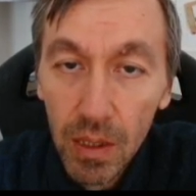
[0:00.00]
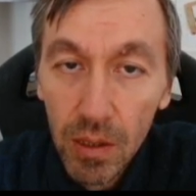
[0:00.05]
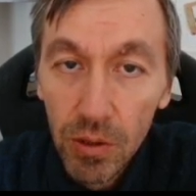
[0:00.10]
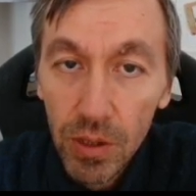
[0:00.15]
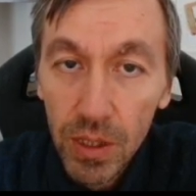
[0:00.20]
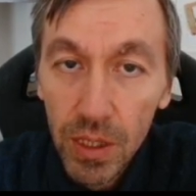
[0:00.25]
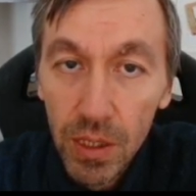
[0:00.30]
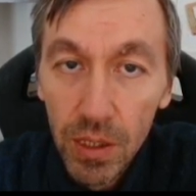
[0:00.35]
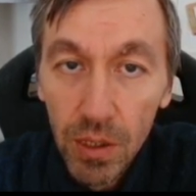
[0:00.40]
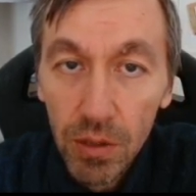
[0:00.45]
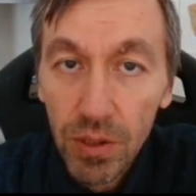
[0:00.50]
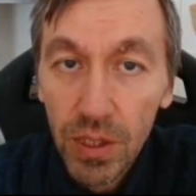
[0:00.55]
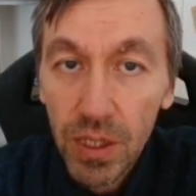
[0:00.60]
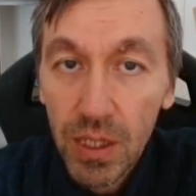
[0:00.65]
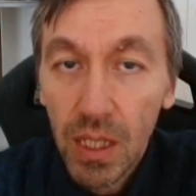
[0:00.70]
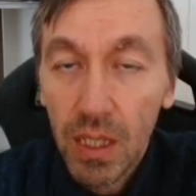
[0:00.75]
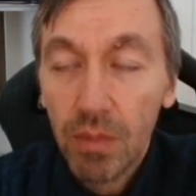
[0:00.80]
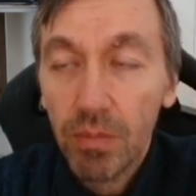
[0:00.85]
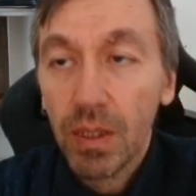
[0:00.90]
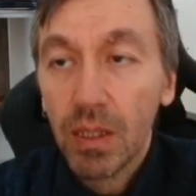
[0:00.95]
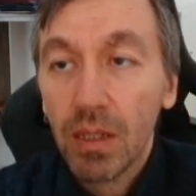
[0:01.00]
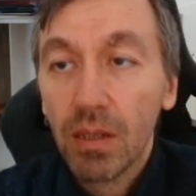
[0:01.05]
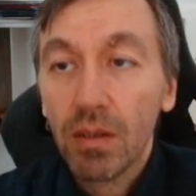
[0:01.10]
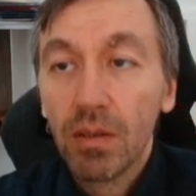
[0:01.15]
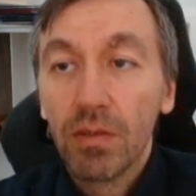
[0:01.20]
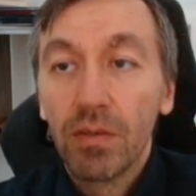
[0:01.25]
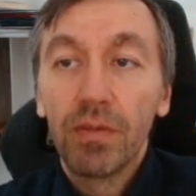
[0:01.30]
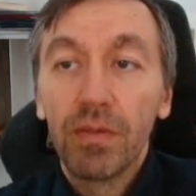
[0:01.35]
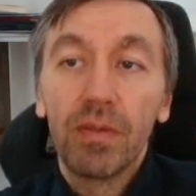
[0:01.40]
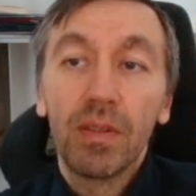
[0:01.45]
there is no stopping
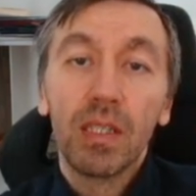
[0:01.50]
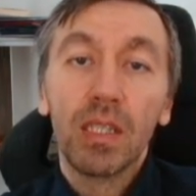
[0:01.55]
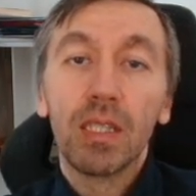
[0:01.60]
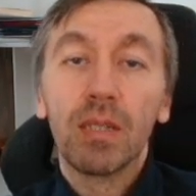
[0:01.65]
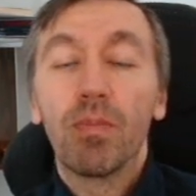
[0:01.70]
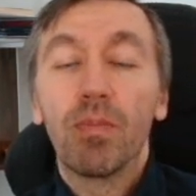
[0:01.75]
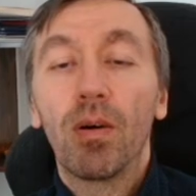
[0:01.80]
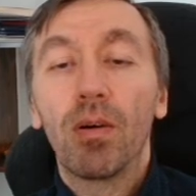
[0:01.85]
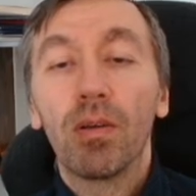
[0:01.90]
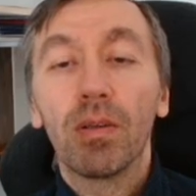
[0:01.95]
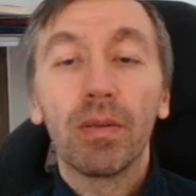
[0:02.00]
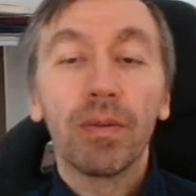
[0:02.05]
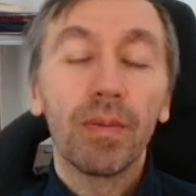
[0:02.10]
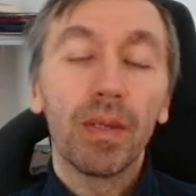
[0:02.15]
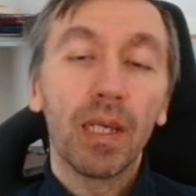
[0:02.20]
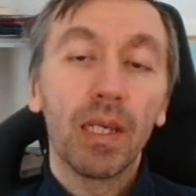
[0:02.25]
of this pawn,